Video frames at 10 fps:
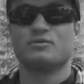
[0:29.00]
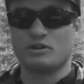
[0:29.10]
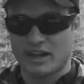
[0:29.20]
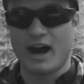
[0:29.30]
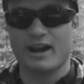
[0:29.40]
and
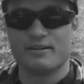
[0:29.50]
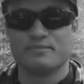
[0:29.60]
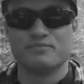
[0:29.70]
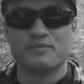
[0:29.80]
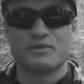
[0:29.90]
we got them.
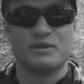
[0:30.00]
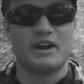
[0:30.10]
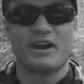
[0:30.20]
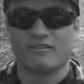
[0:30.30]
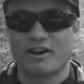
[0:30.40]
We
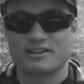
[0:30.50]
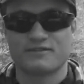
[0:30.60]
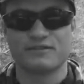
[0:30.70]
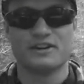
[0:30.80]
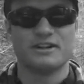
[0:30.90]
got rust
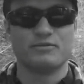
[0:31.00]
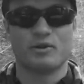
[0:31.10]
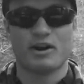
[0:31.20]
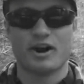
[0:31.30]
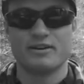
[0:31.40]
free,
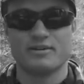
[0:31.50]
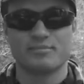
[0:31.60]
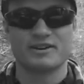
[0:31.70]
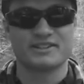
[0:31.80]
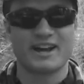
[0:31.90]

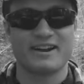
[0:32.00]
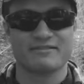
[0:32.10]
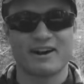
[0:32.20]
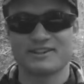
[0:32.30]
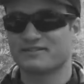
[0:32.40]
100%
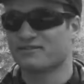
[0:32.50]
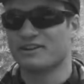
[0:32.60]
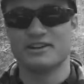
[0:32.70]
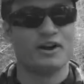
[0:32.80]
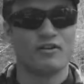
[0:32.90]
rust
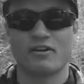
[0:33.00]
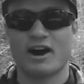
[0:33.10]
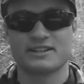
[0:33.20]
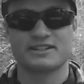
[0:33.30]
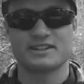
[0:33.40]
free, no
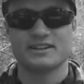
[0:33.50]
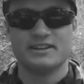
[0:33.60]
rust.